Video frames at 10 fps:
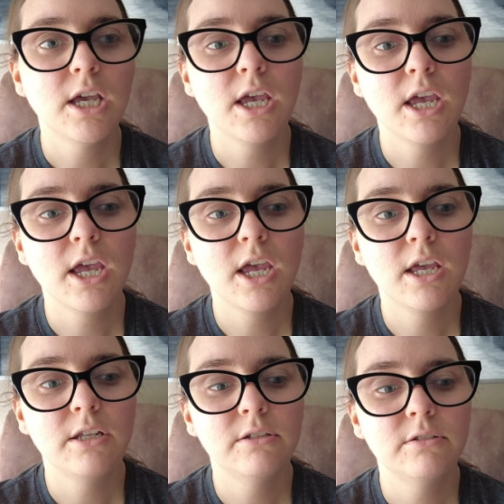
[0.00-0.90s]

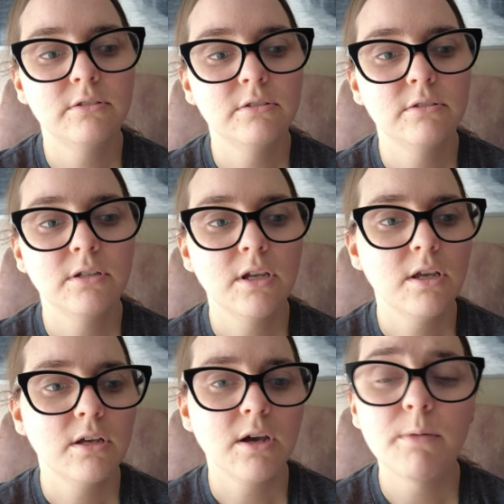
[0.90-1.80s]
and
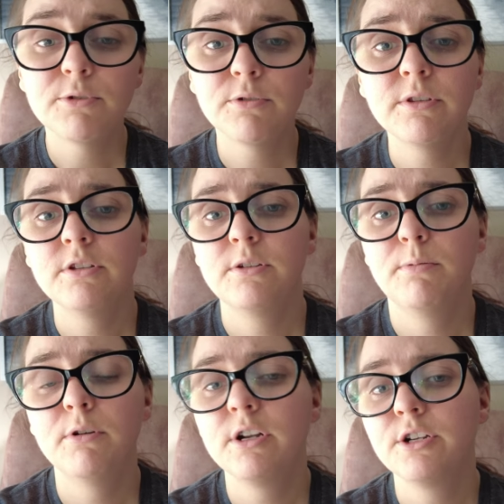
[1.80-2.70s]
come join the
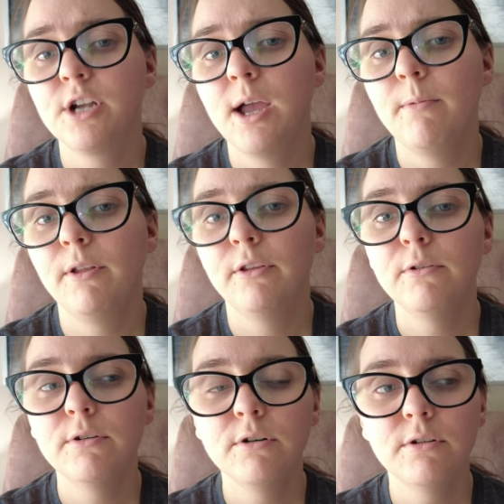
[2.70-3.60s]
supporter tribe on
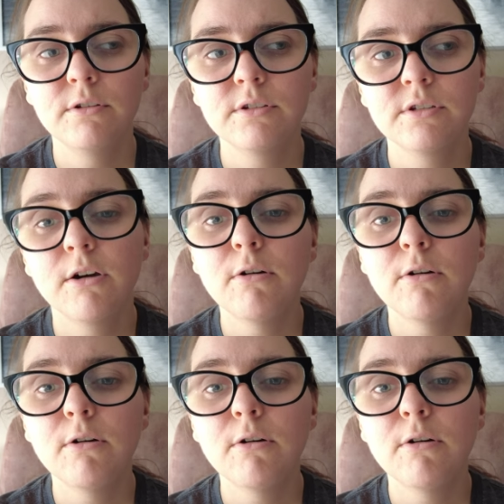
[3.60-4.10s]
Locals.